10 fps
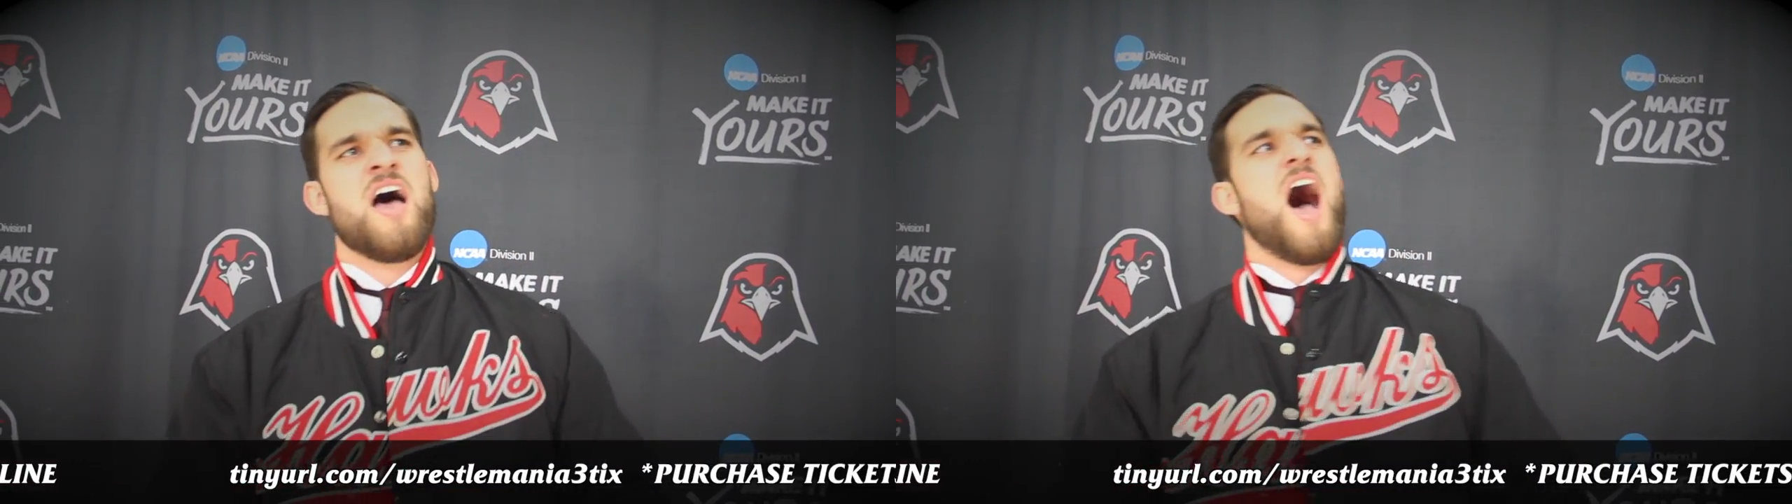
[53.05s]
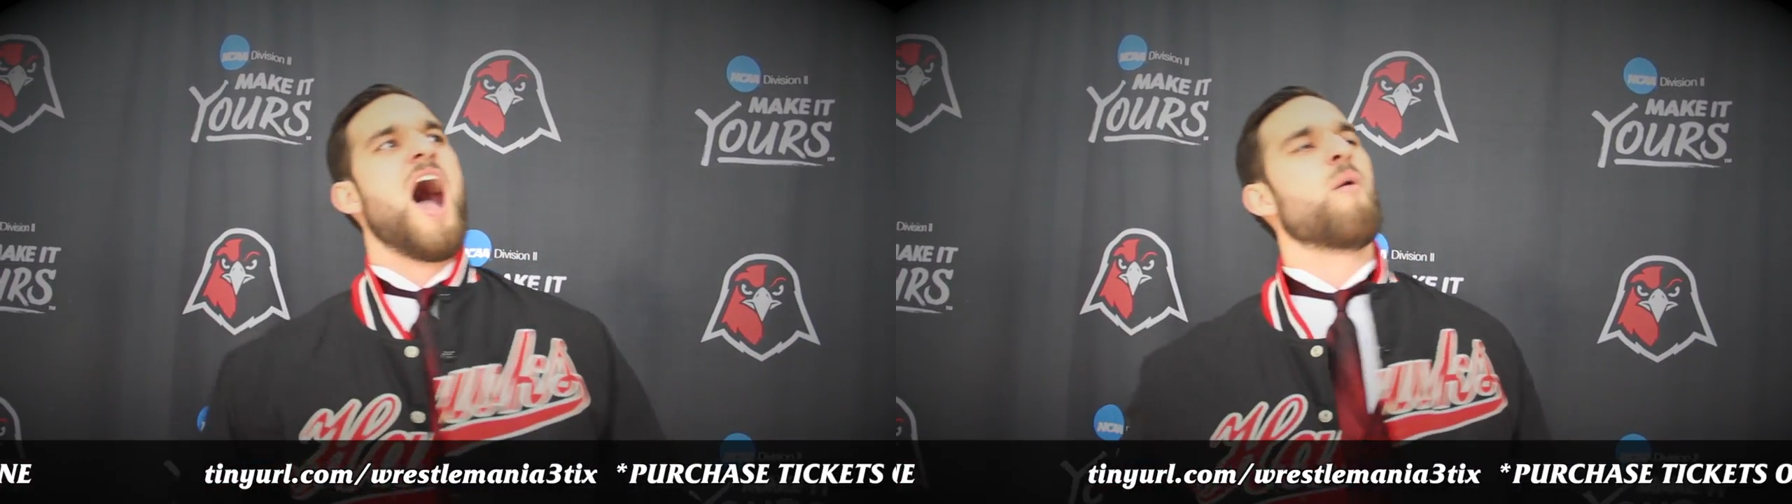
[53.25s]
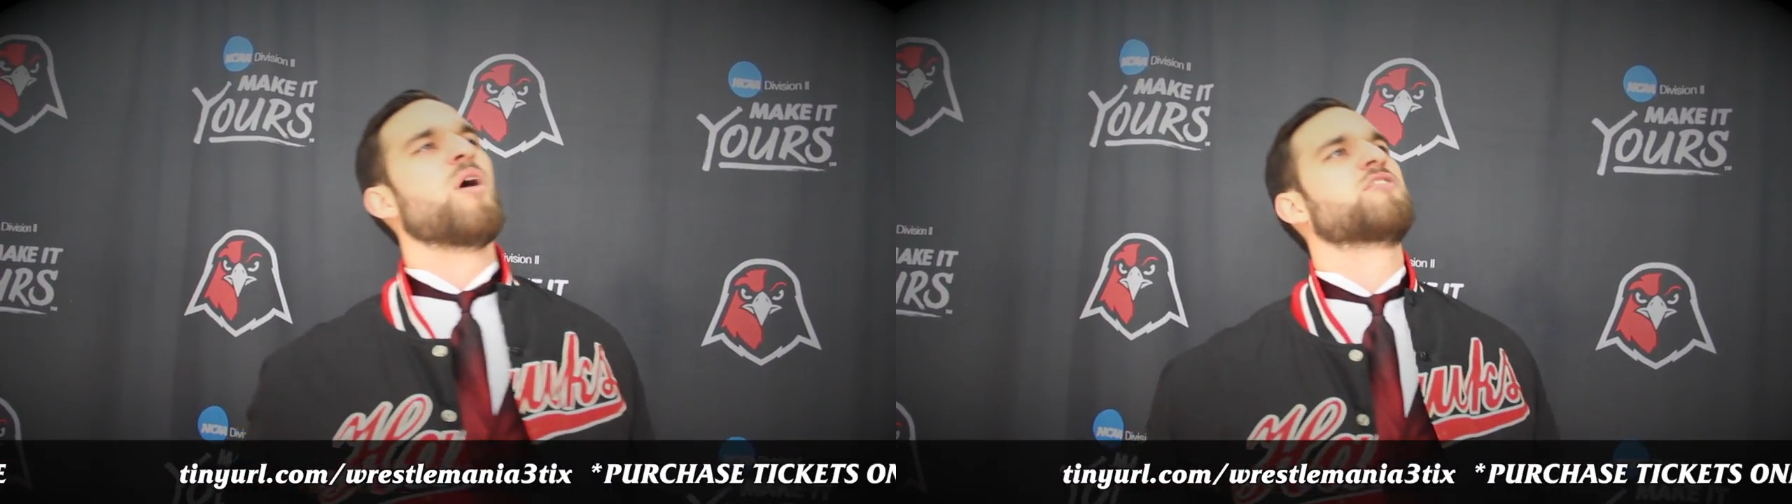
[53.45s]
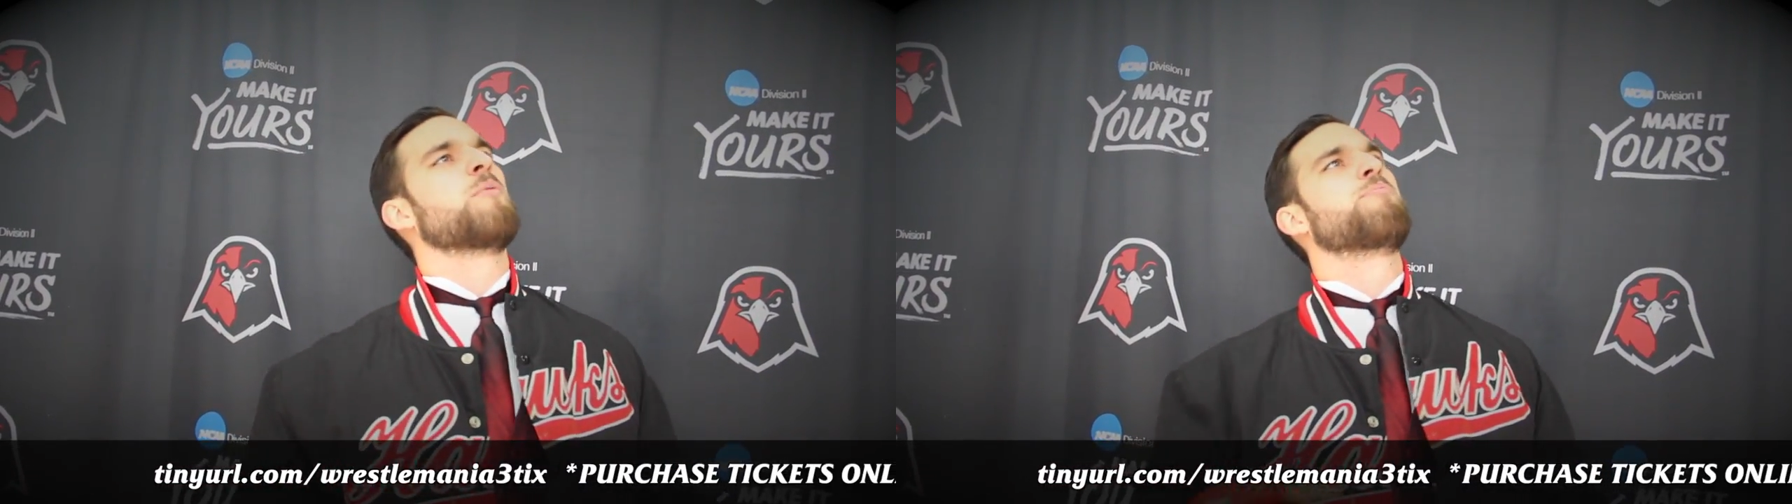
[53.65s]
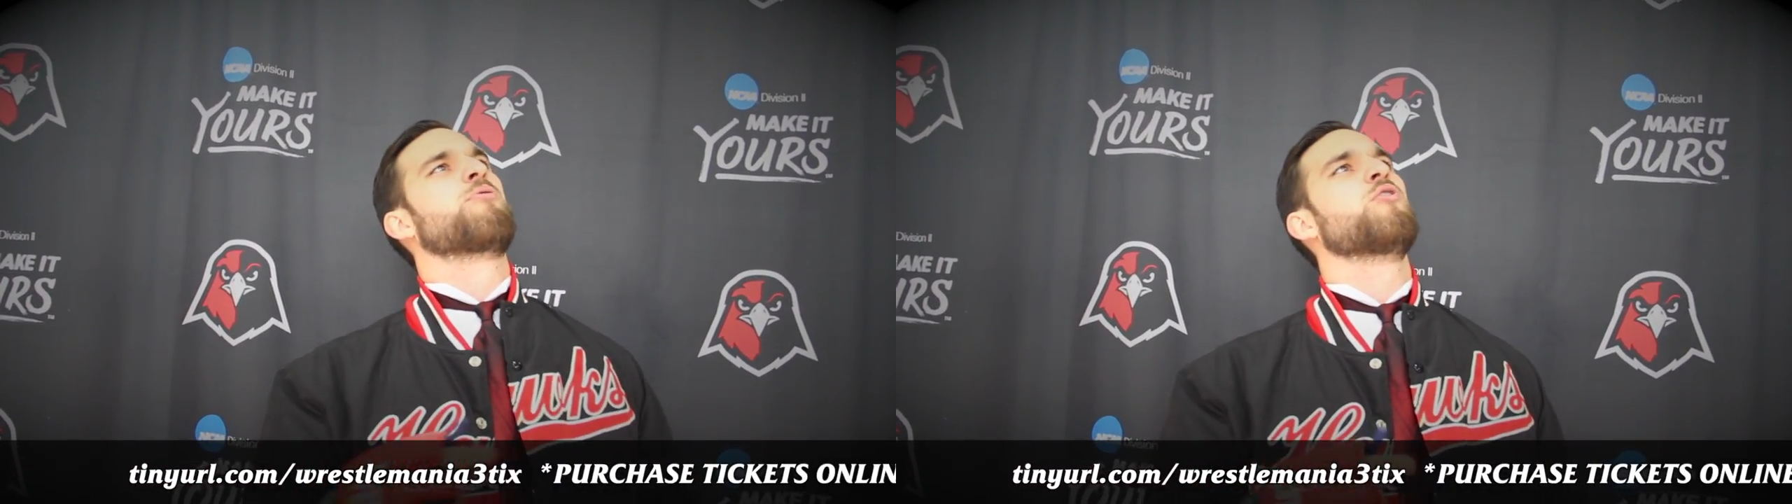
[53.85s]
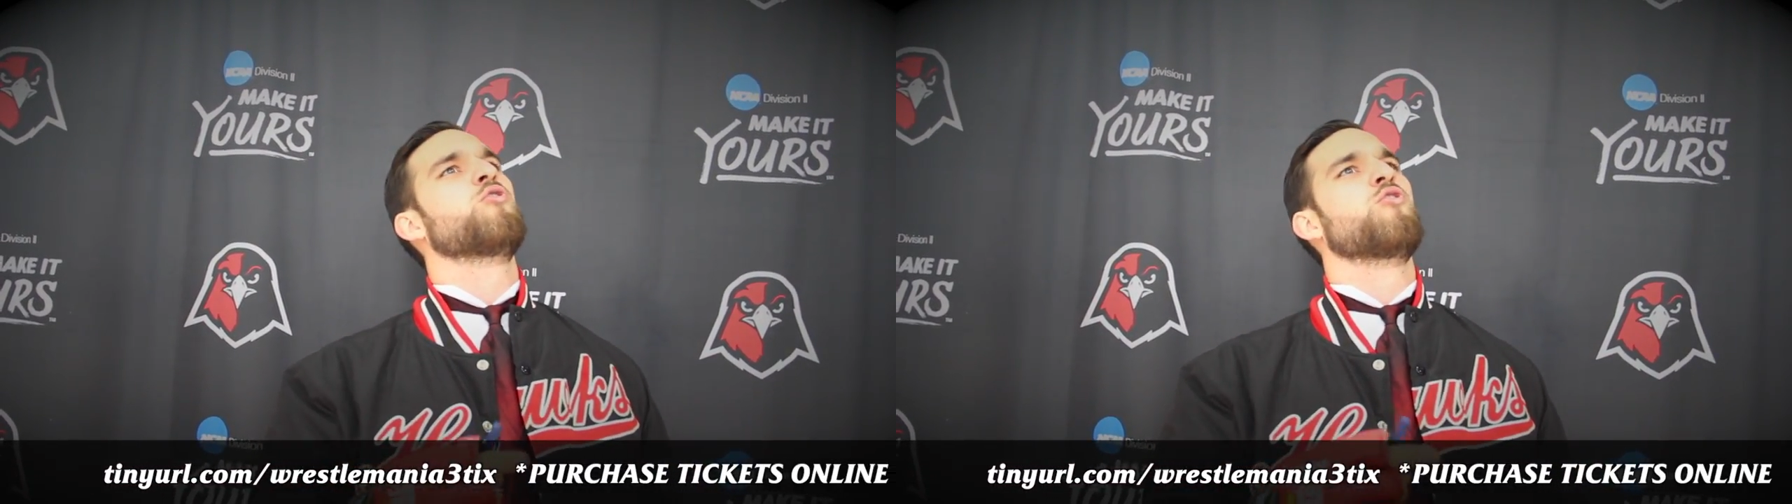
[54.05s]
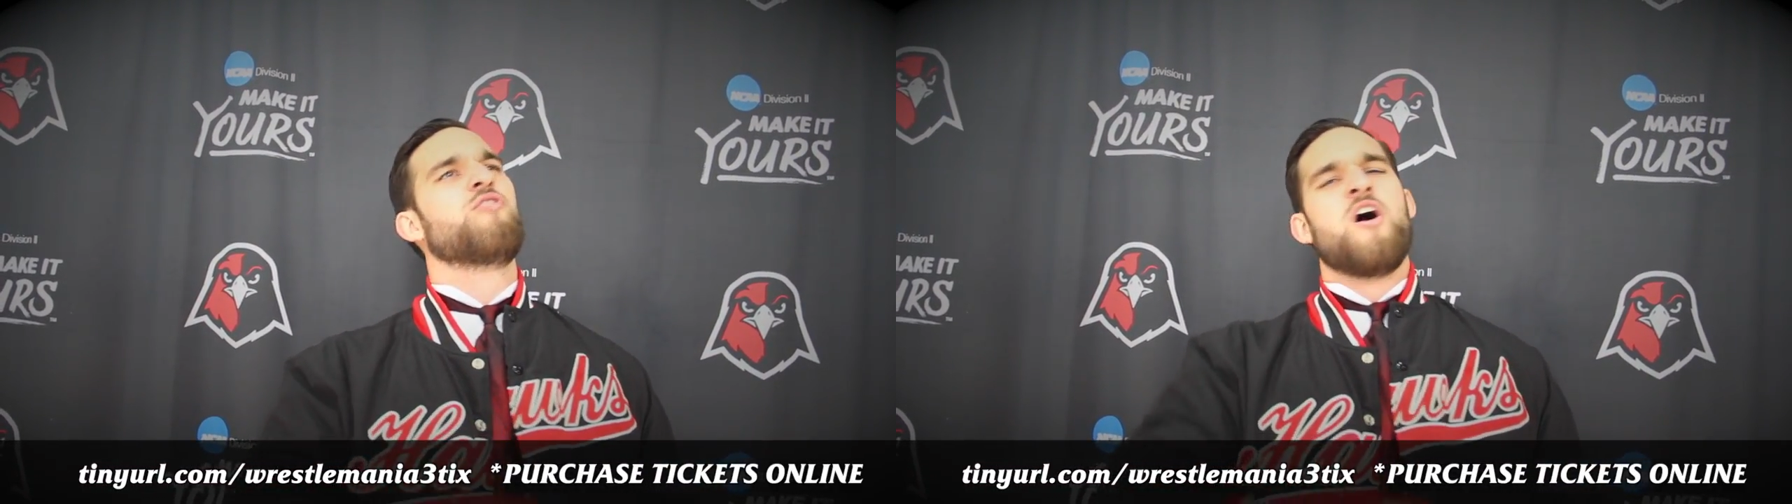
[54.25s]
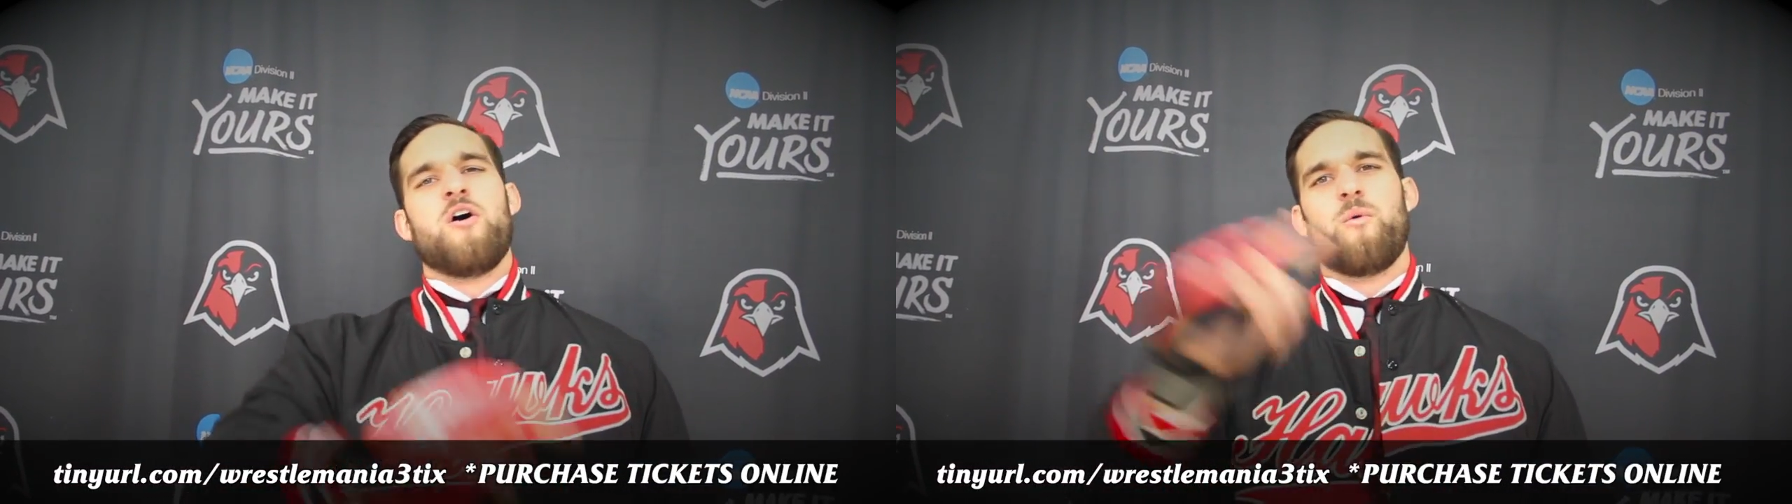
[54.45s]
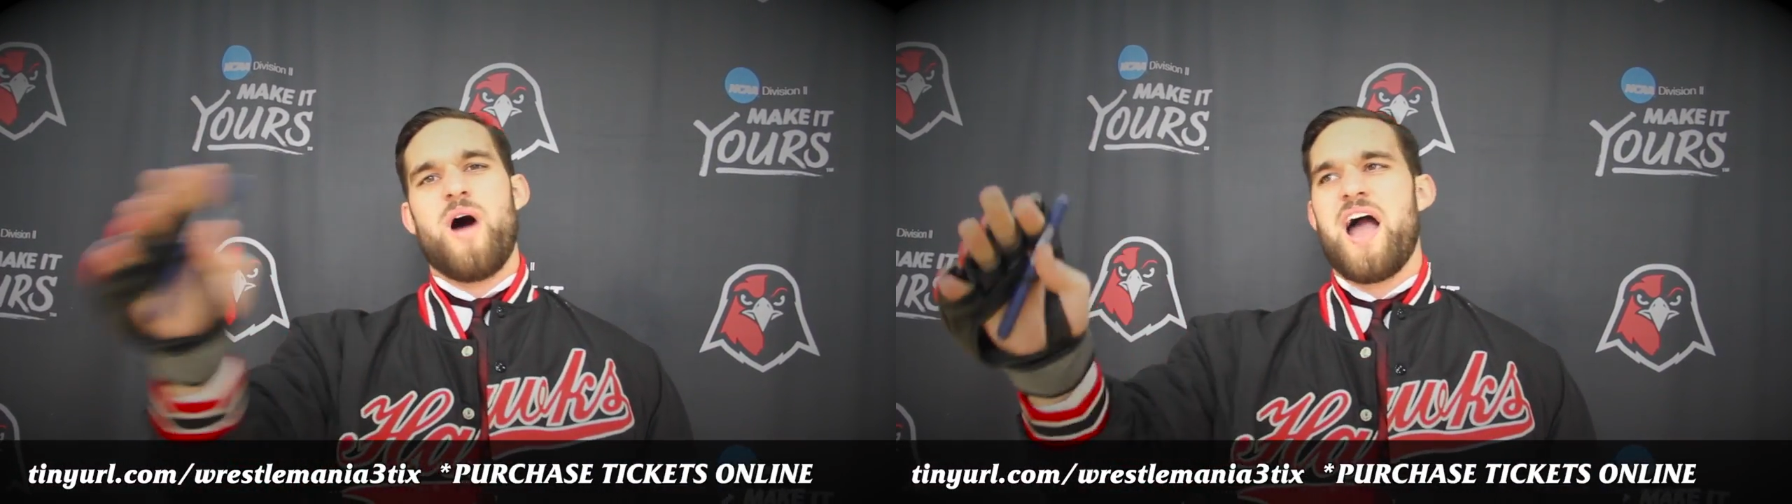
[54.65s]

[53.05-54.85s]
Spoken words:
I want to prove why